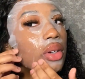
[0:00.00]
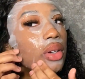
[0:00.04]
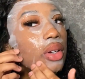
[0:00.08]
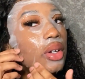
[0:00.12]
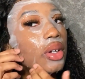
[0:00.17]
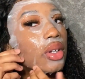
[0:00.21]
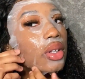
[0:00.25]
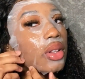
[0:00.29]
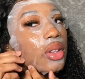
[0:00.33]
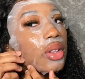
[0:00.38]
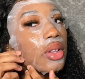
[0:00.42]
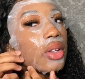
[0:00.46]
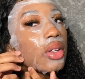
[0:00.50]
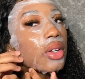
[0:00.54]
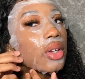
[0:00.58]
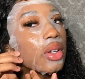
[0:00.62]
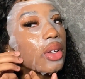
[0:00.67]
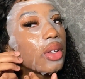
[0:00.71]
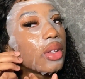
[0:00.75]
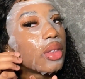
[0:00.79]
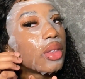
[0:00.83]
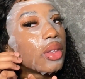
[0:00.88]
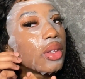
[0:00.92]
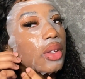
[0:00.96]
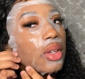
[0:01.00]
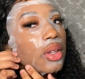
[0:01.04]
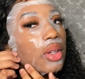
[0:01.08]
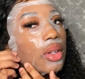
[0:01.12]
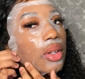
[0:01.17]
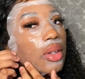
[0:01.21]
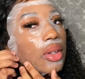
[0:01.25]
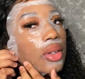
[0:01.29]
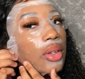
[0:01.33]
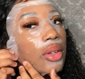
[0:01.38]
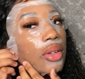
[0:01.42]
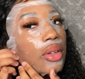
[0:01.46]
I like
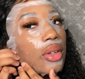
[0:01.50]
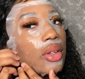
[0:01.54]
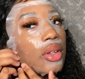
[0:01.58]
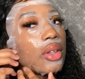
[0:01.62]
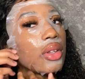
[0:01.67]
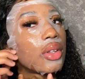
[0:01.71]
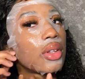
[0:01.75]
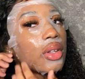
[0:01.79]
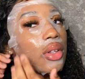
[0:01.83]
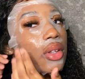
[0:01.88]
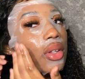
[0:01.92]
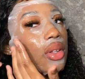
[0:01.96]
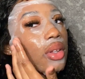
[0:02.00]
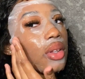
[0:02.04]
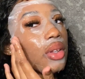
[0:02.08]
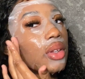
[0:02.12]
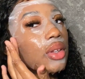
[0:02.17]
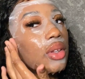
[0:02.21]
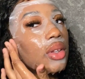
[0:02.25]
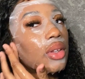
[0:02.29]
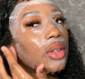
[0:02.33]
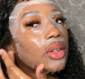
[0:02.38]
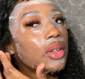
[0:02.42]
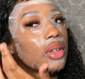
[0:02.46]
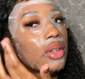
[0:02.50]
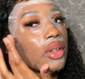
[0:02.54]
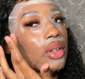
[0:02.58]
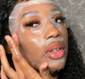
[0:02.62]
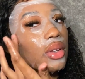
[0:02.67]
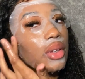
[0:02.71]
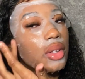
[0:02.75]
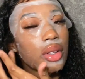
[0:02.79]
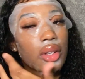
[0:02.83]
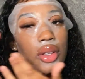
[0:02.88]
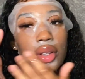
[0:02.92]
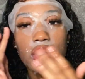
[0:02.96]
this.
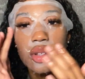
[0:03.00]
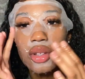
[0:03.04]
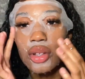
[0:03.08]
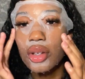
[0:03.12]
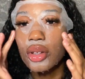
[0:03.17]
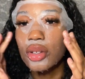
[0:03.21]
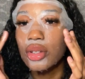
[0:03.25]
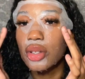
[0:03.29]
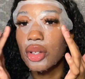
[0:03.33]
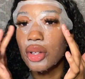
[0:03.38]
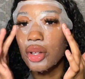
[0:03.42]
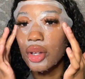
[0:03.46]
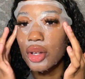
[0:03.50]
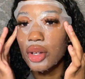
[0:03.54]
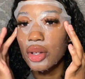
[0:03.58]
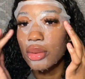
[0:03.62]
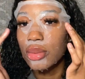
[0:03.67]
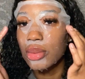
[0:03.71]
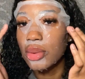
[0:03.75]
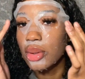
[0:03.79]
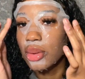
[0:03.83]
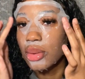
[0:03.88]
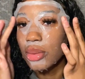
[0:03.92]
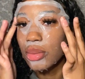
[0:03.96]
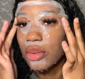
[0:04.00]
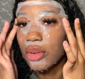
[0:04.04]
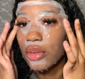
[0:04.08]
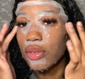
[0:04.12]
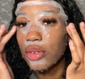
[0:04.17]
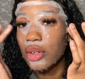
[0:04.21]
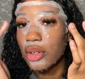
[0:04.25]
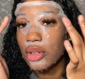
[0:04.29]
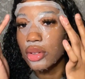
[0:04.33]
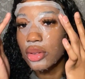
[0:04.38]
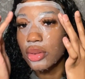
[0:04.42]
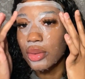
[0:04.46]
It's so slimy. It
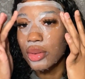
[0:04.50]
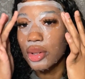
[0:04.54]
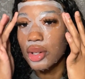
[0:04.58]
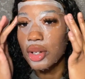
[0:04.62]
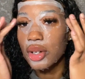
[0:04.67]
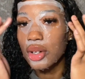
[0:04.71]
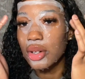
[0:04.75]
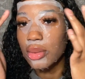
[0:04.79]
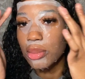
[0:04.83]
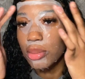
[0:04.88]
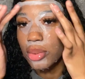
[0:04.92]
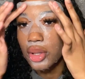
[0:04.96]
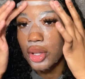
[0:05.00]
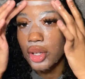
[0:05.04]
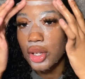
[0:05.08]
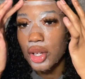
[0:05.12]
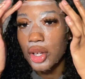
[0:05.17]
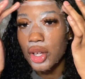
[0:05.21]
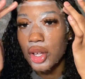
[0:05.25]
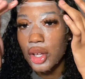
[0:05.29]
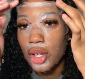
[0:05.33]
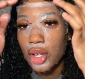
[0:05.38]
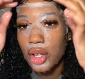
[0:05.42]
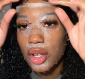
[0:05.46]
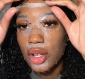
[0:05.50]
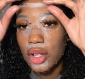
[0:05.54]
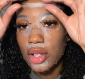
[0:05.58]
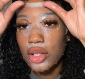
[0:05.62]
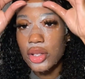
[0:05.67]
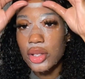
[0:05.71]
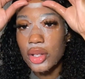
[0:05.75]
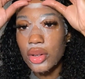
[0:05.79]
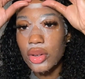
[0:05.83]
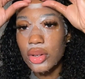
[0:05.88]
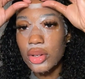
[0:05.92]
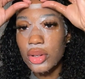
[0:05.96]
feels weird, but
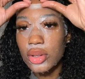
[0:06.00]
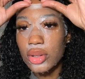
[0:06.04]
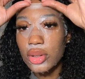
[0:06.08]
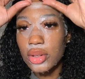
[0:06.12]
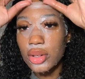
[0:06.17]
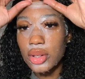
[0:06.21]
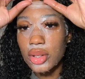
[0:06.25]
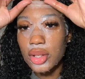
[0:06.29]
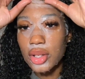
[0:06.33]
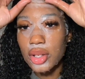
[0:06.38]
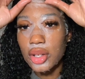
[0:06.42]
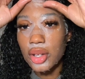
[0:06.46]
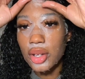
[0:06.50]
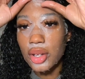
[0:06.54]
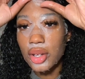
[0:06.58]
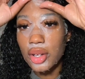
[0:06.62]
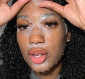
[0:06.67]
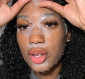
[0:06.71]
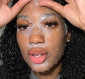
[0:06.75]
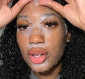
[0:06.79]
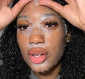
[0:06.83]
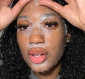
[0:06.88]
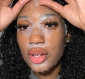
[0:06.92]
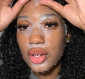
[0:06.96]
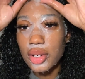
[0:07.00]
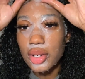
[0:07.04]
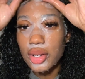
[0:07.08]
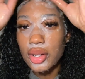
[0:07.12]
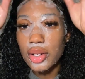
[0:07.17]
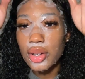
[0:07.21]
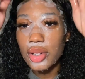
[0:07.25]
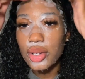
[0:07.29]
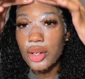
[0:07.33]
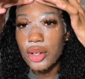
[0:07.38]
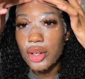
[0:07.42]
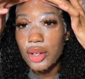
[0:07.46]
it's so cooling.
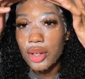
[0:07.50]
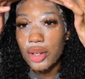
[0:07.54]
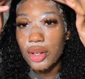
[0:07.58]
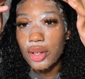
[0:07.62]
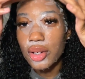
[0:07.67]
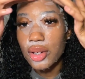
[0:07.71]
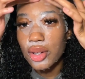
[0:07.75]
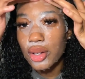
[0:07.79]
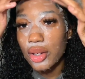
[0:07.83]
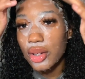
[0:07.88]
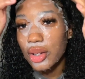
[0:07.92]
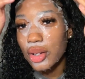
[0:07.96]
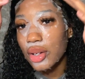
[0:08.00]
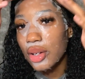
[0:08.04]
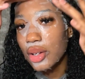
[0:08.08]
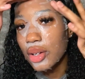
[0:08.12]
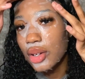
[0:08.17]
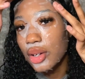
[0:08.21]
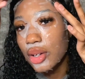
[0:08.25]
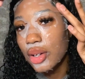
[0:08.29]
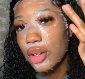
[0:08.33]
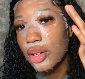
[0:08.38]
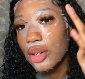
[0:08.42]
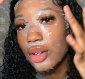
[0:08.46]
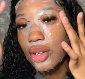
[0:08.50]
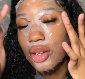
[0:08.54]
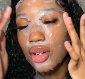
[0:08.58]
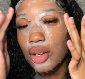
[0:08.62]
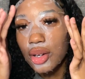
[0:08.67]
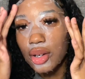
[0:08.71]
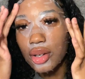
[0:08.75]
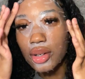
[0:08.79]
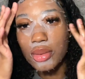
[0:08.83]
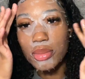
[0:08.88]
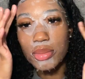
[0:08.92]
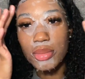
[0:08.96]
Oh,
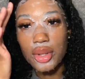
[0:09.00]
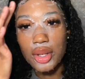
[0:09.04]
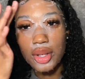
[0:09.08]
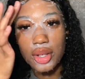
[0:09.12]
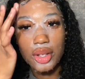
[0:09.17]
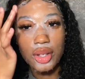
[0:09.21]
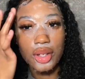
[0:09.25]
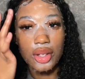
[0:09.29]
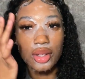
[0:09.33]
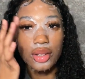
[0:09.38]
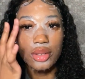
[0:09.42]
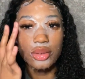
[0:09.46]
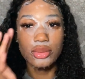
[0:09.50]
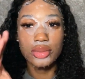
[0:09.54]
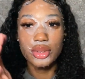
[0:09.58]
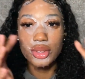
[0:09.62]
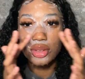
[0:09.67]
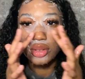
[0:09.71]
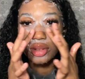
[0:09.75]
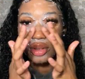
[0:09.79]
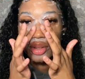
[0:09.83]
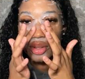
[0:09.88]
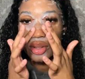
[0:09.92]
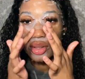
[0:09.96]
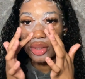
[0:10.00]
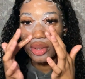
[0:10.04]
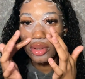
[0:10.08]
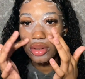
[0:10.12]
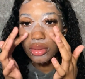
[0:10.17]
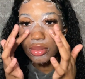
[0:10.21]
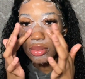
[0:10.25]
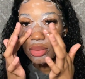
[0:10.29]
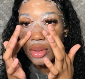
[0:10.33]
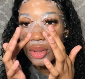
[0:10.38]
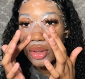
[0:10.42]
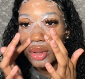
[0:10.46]
go me.
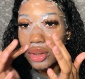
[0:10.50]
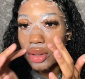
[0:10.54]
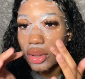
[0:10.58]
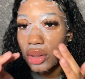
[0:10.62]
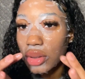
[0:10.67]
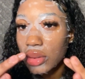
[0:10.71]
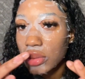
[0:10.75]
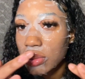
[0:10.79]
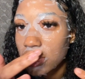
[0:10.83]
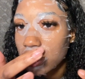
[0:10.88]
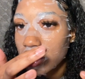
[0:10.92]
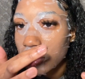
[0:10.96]
Go me.